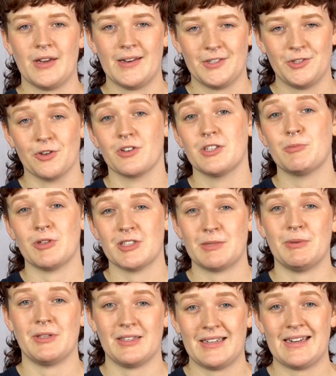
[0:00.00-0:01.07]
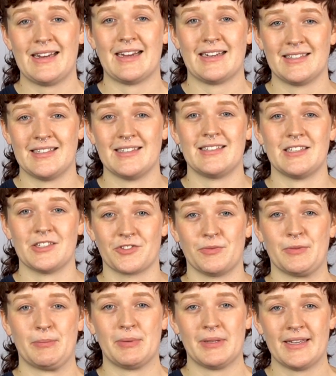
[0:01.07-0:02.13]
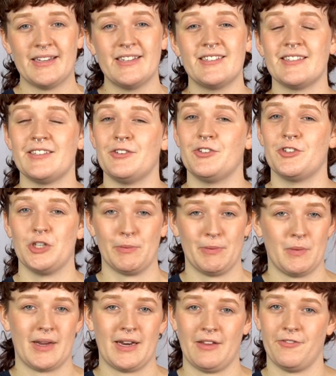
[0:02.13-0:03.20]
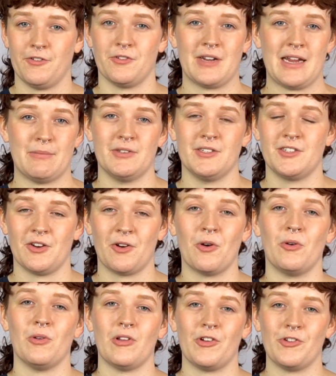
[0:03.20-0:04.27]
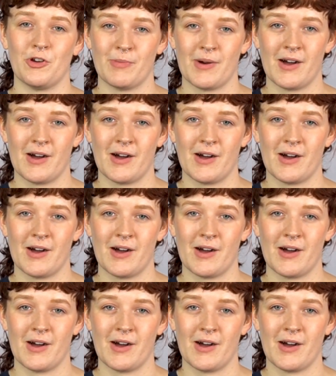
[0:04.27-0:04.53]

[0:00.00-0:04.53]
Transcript: it is your responsibility to get assistance from the police. You should not be waiting for your neighbors to call on your